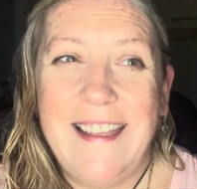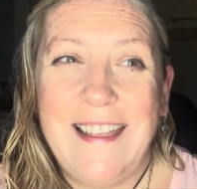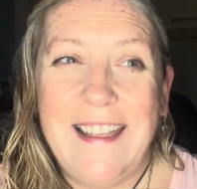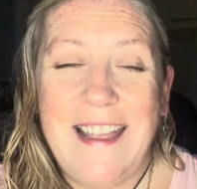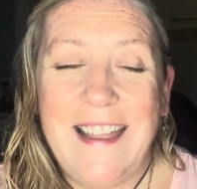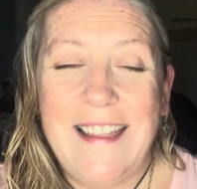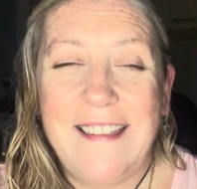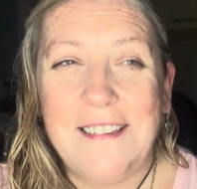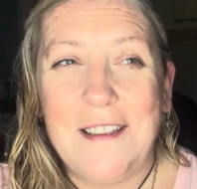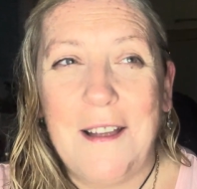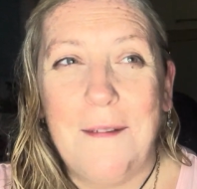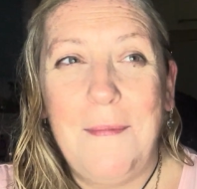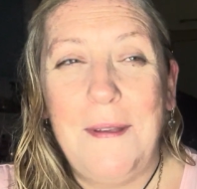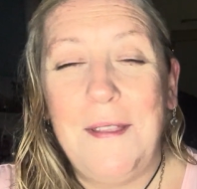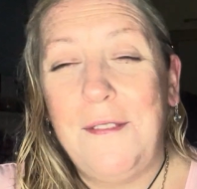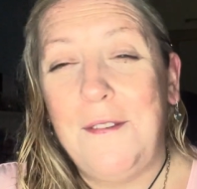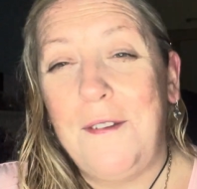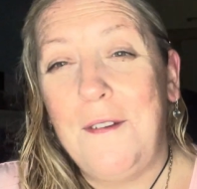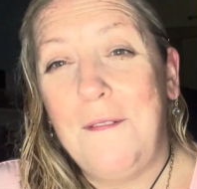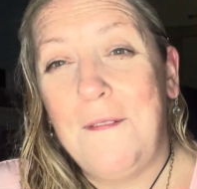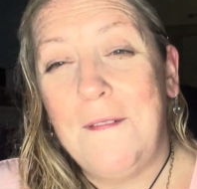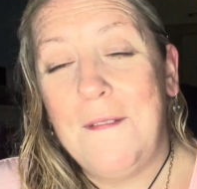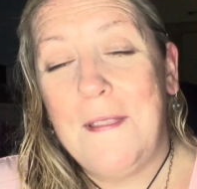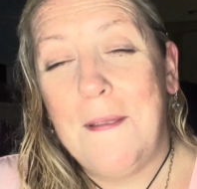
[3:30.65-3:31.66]
It's coming
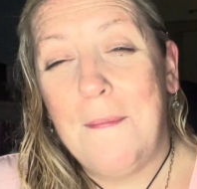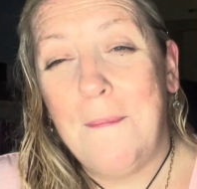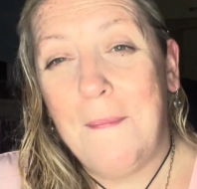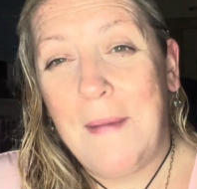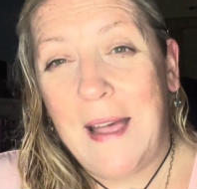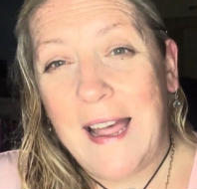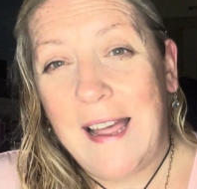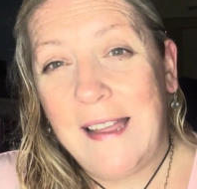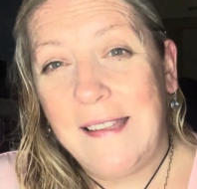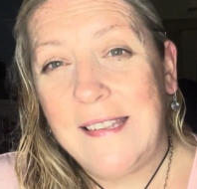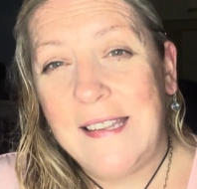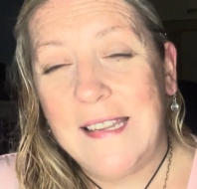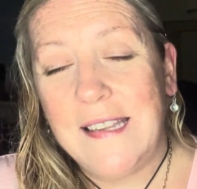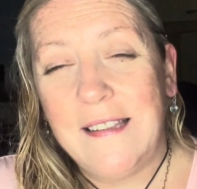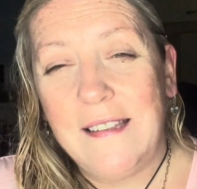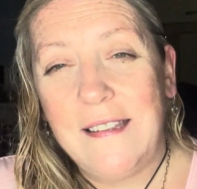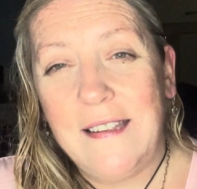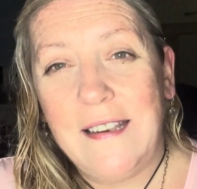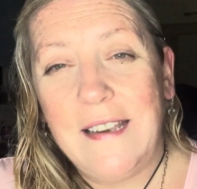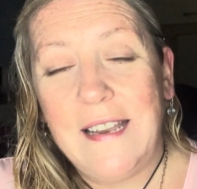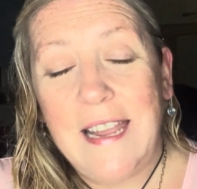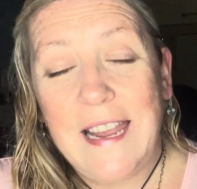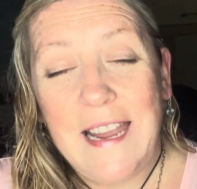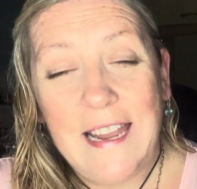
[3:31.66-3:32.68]
through from the
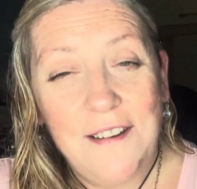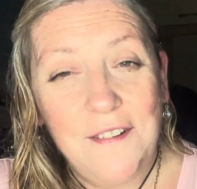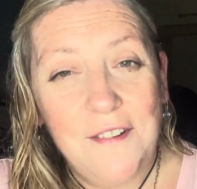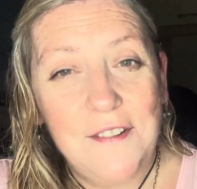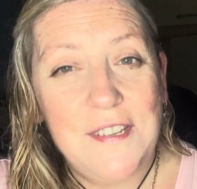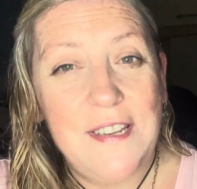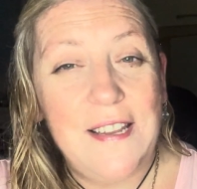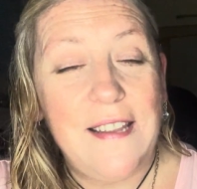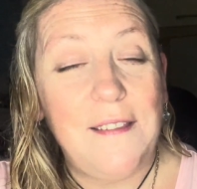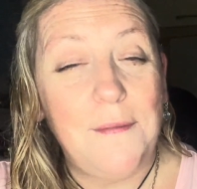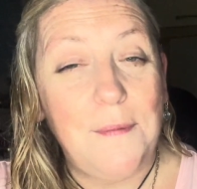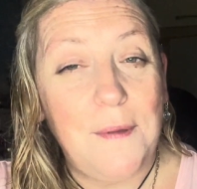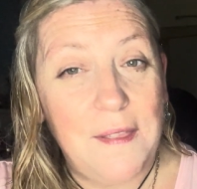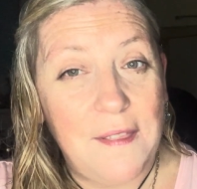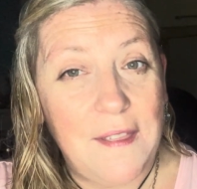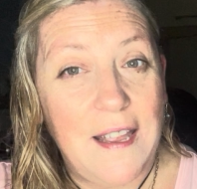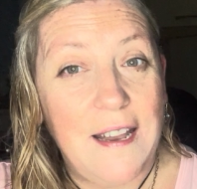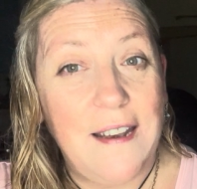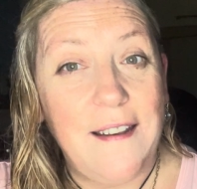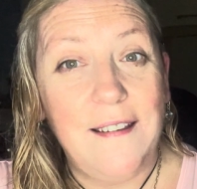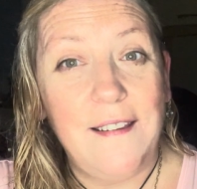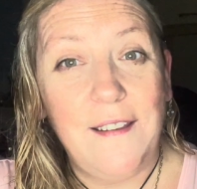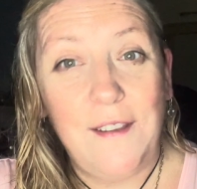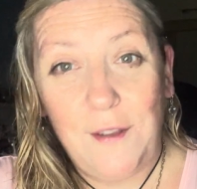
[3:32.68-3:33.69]
masculine energies
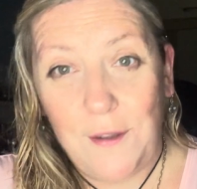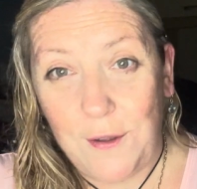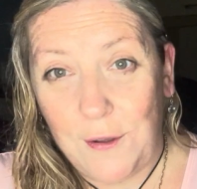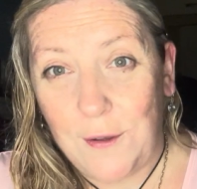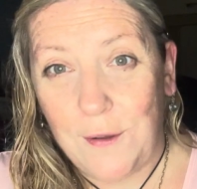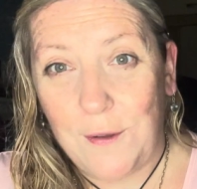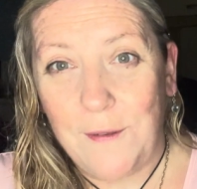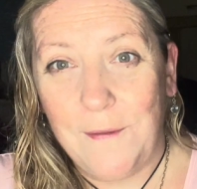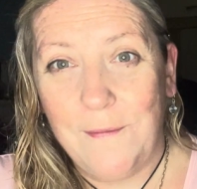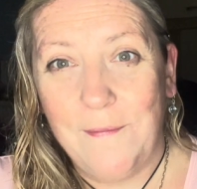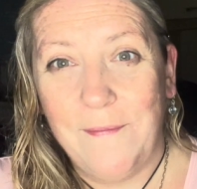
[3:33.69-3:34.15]
within you.